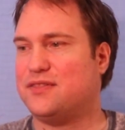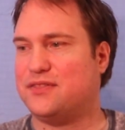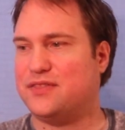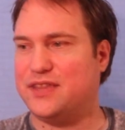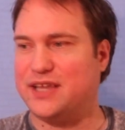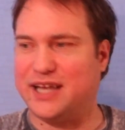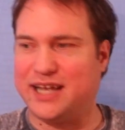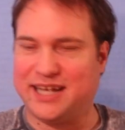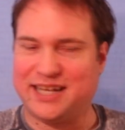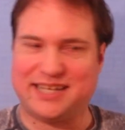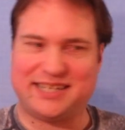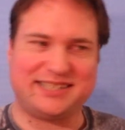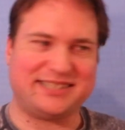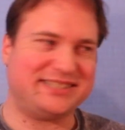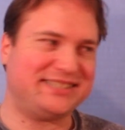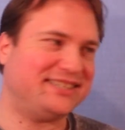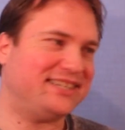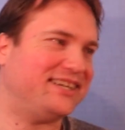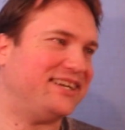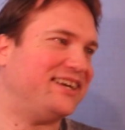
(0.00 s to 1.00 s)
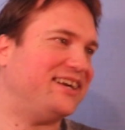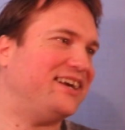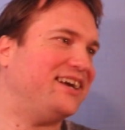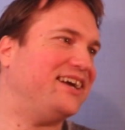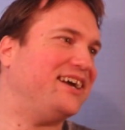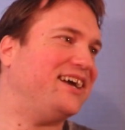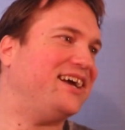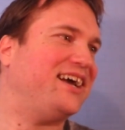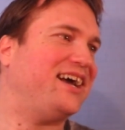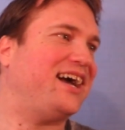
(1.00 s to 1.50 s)
Then
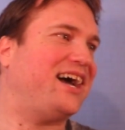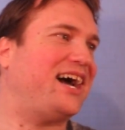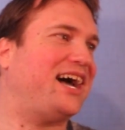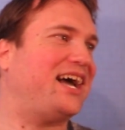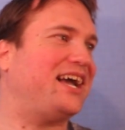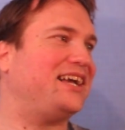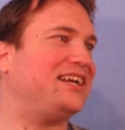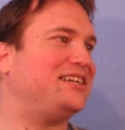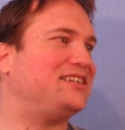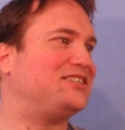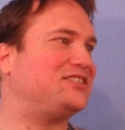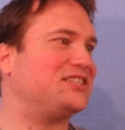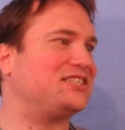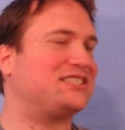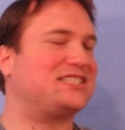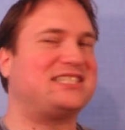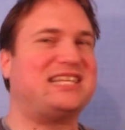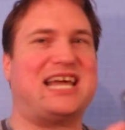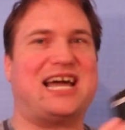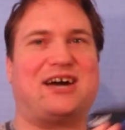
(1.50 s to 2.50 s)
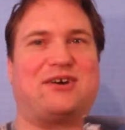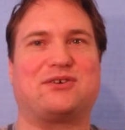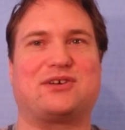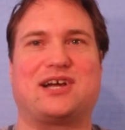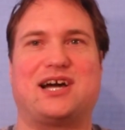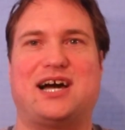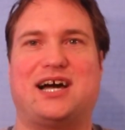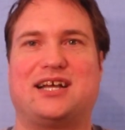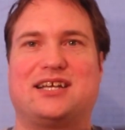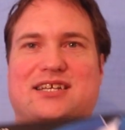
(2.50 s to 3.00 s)
I just now
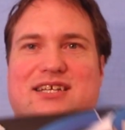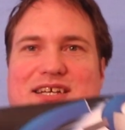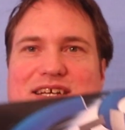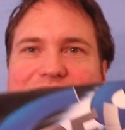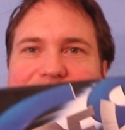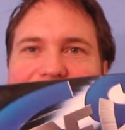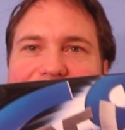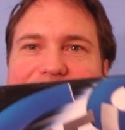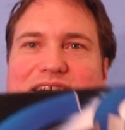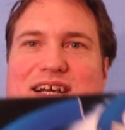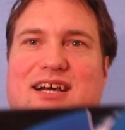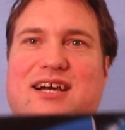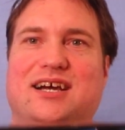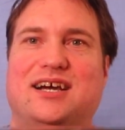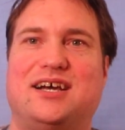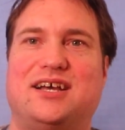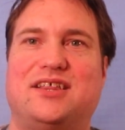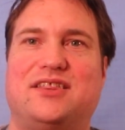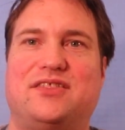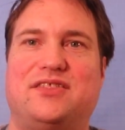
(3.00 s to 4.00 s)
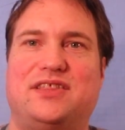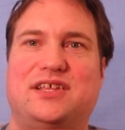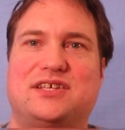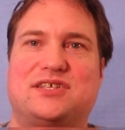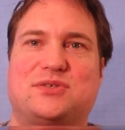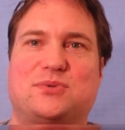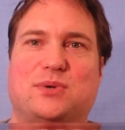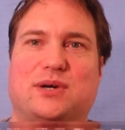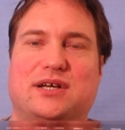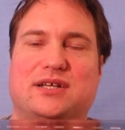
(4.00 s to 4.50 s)
got
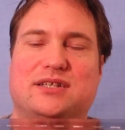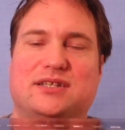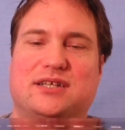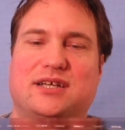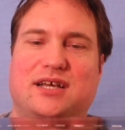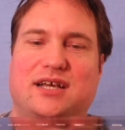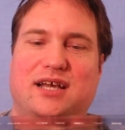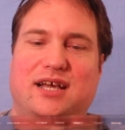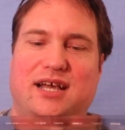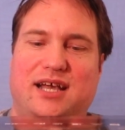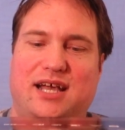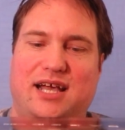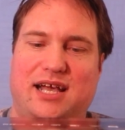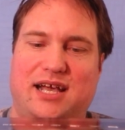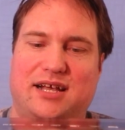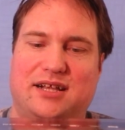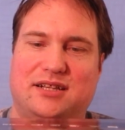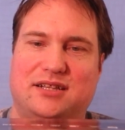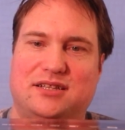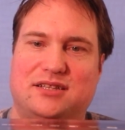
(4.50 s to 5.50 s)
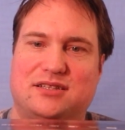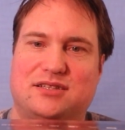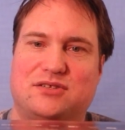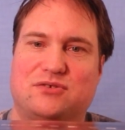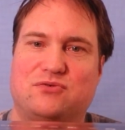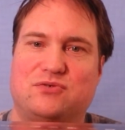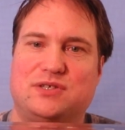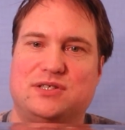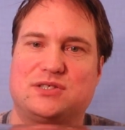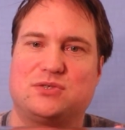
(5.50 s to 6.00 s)
this one, and the
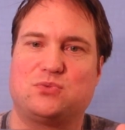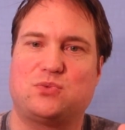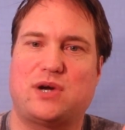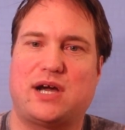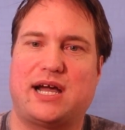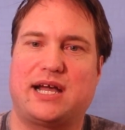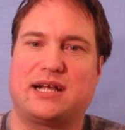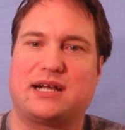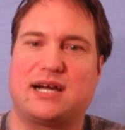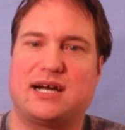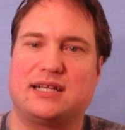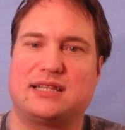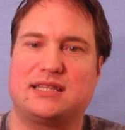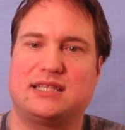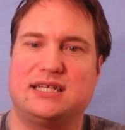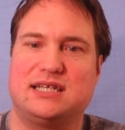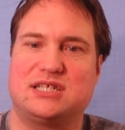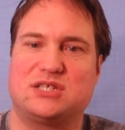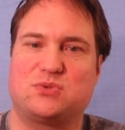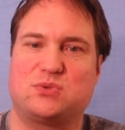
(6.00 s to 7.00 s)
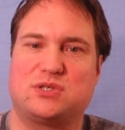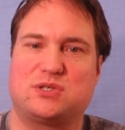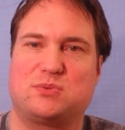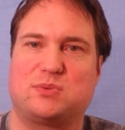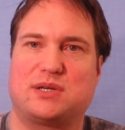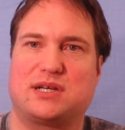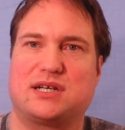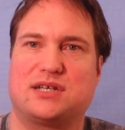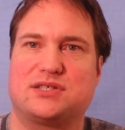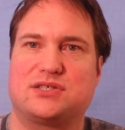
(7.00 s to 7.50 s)
reason why I got this was
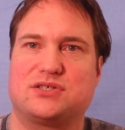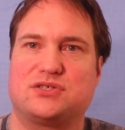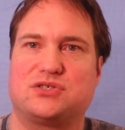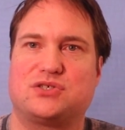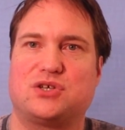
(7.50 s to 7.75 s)
because there's